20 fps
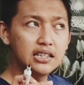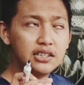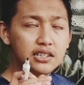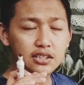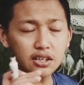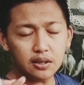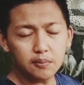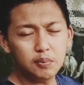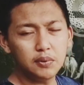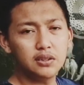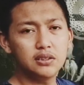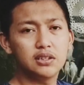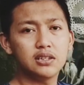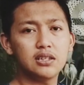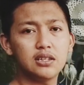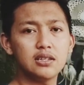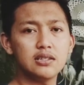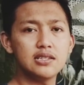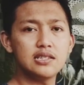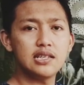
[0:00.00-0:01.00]
double the
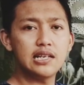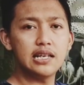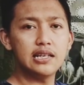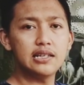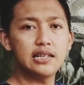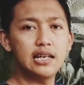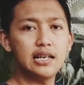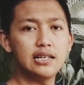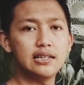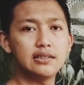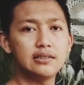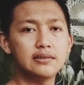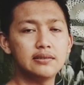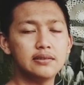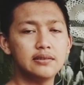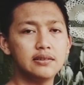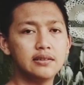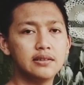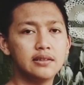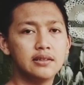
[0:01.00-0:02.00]
consonant
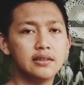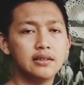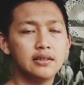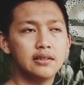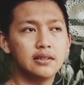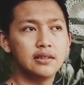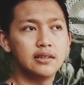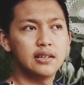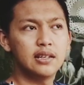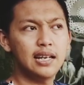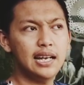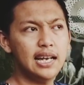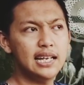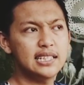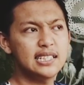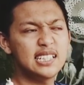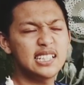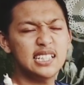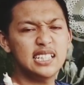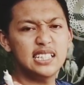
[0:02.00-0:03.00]
and
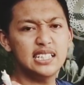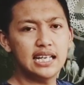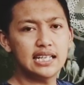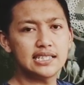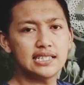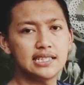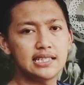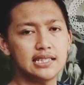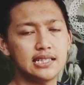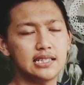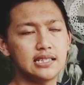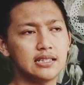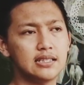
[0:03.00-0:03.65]
add est.